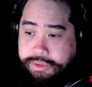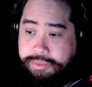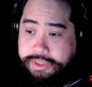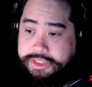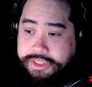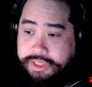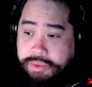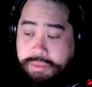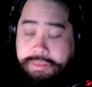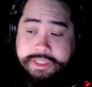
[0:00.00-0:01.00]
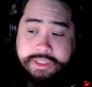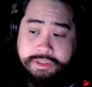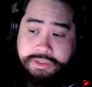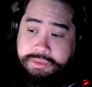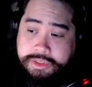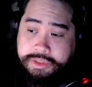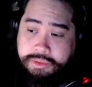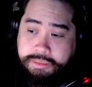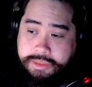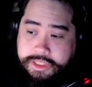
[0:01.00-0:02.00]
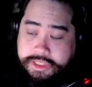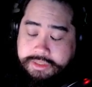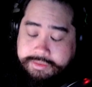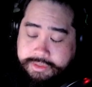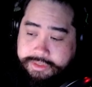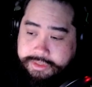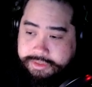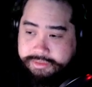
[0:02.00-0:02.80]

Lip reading: race to see who makes it to 200 UMA tickets first.